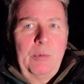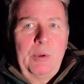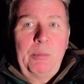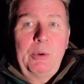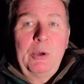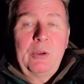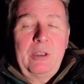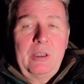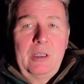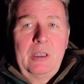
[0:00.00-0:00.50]
we
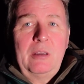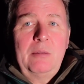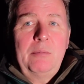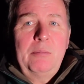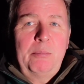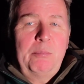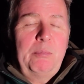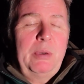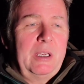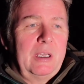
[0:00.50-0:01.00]
put the
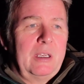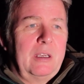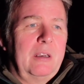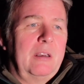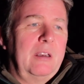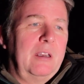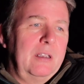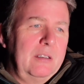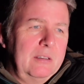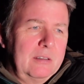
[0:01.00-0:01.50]
pig
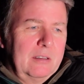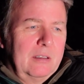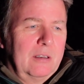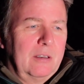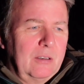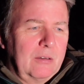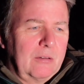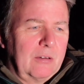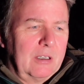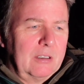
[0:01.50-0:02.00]
into the
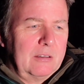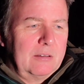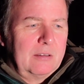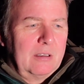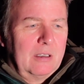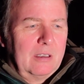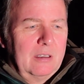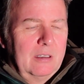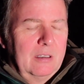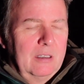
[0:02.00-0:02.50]
hog
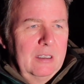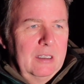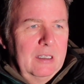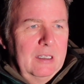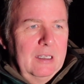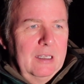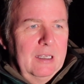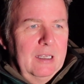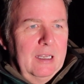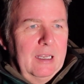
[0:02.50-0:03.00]
roaster,
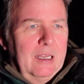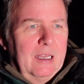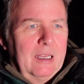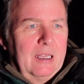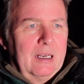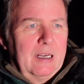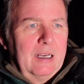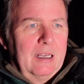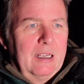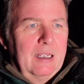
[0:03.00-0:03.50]

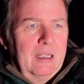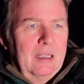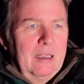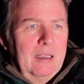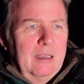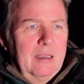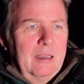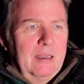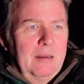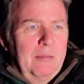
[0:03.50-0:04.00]
and
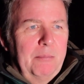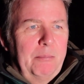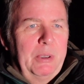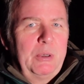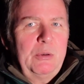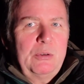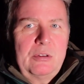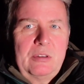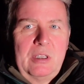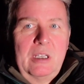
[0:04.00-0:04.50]

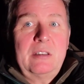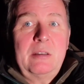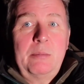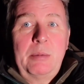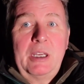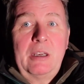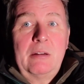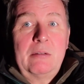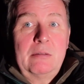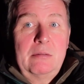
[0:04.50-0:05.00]
Bill set
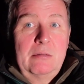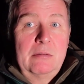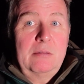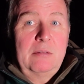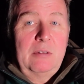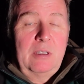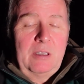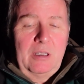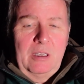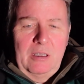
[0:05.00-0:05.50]
about,
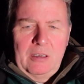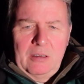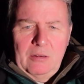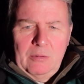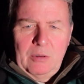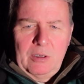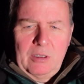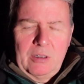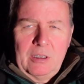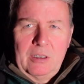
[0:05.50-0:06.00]
he got
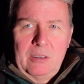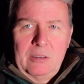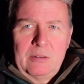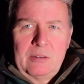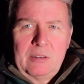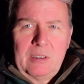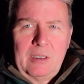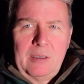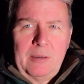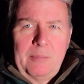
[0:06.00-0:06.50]
one of
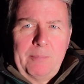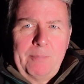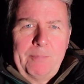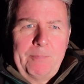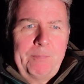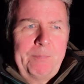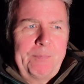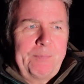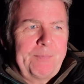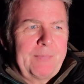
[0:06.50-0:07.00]
those
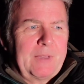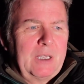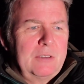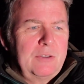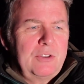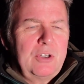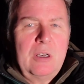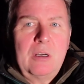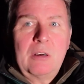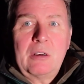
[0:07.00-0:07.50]

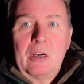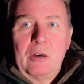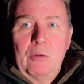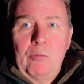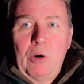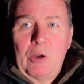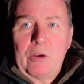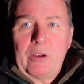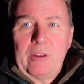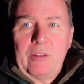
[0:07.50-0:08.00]
charcoal
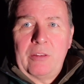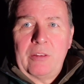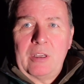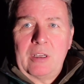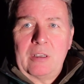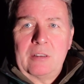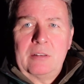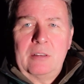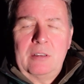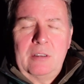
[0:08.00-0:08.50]
rocket
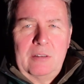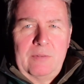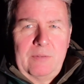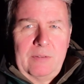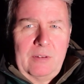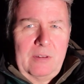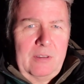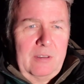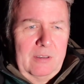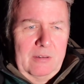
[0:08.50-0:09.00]
things, you know,
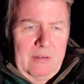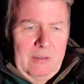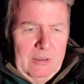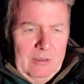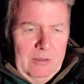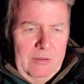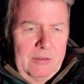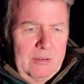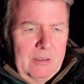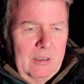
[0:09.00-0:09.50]

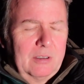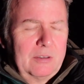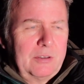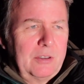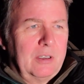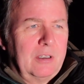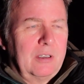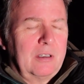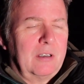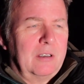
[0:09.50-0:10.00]
that you start
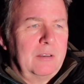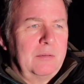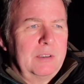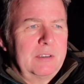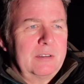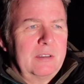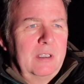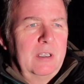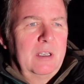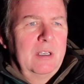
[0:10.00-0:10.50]
charcoal
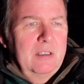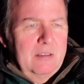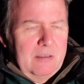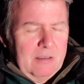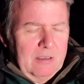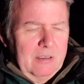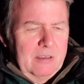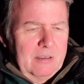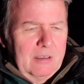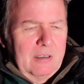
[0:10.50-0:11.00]
with.
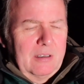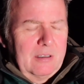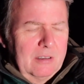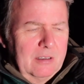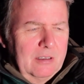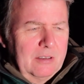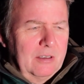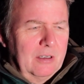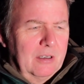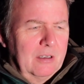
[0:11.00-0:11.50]
So he started
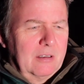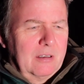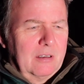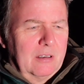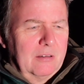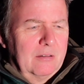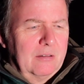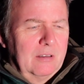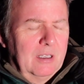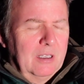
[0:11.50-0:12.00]
the
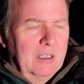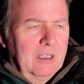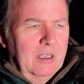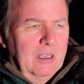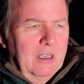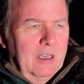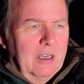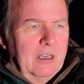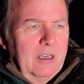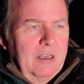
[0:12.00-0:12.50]
charcoal,
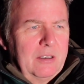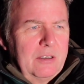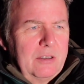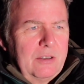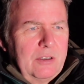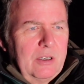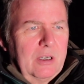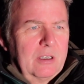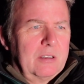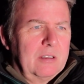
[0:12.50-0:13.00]
and he
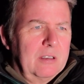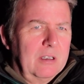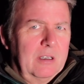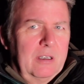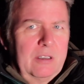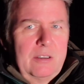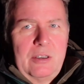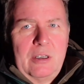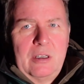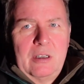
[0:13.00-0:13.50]
chucks a load
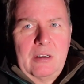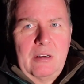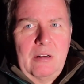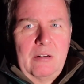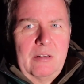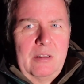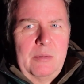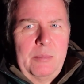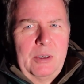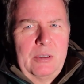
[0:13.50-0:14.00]
of charcoal
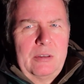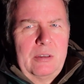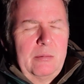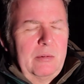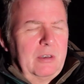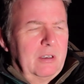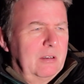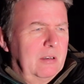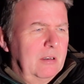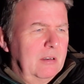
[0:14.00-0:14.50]
in the bottom,
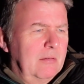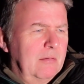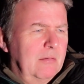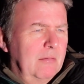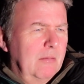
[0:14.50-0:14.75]
and I said,